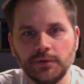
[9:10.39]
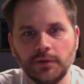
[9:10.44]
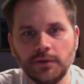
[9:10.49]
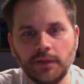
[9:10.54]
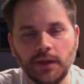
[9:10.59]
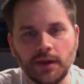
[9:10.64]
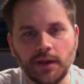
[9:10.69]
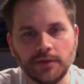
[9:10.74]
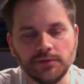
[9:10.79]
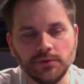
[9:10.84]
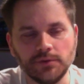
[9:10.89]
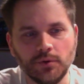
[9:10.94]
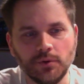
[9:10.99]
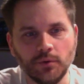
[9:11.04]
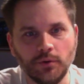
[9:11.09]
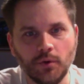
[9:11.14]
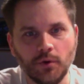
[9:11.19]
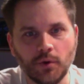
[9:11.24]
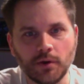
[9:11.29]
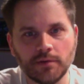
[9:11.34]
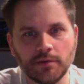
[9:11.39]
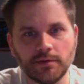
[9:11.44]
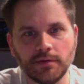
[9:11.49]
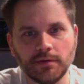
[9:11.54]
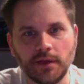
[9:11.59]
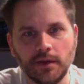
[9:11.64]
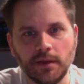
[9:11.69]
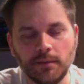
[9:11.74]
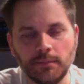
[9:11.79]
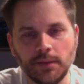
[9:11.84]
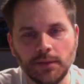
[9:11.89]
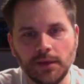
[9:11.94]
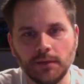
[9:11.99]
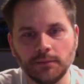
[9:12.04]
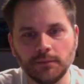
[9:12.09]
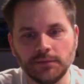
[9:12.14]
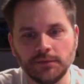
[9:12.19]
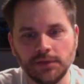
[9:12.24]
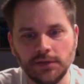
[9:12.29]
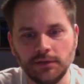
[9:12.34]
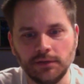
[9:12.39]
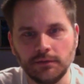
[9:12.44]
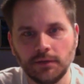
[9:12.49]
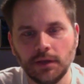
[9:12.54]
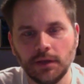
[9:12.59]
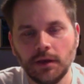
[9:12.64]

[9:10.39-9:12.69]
and then as you go north, being able to eat